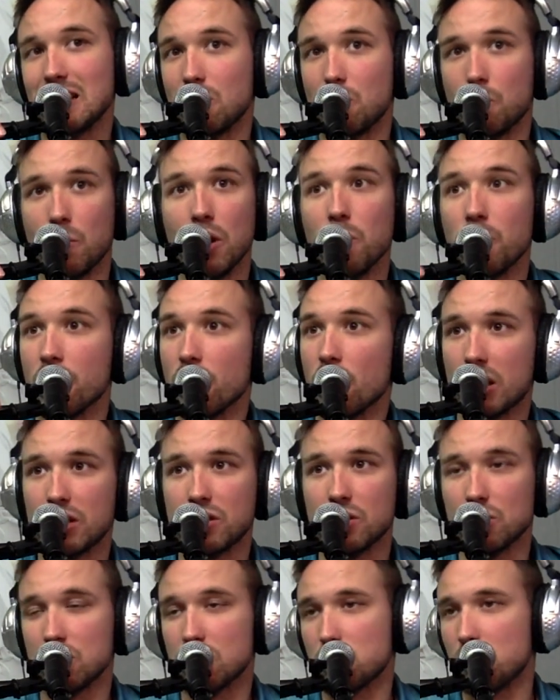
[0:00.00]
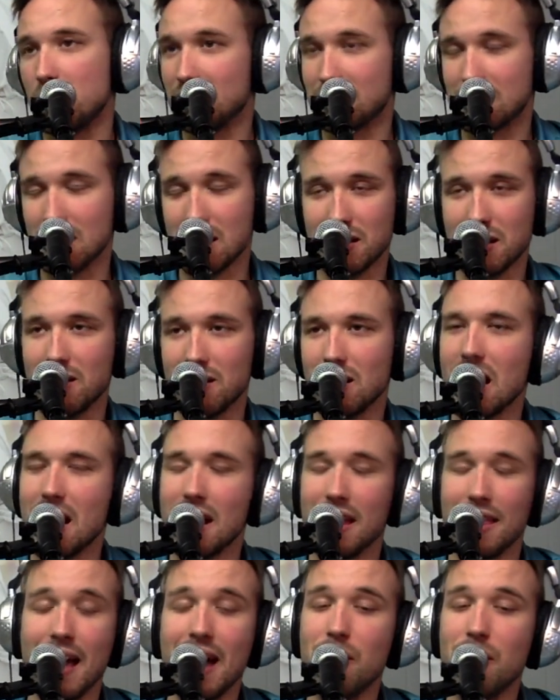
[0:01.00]
well, where Arkansas just went, South
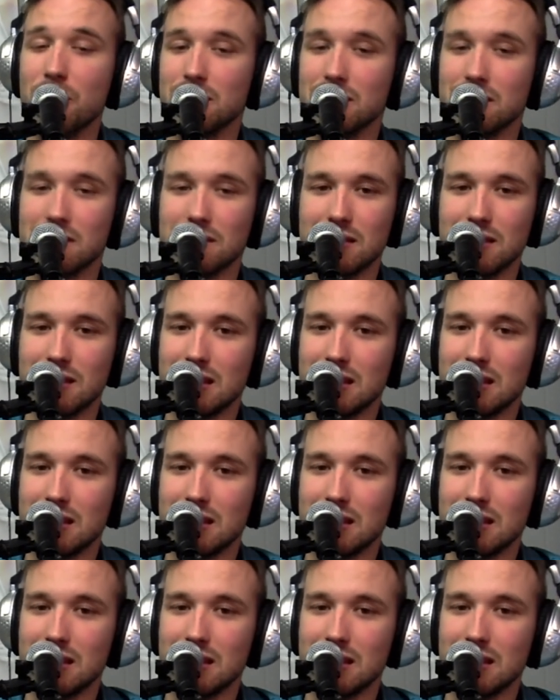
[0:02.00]
Carolina, that was,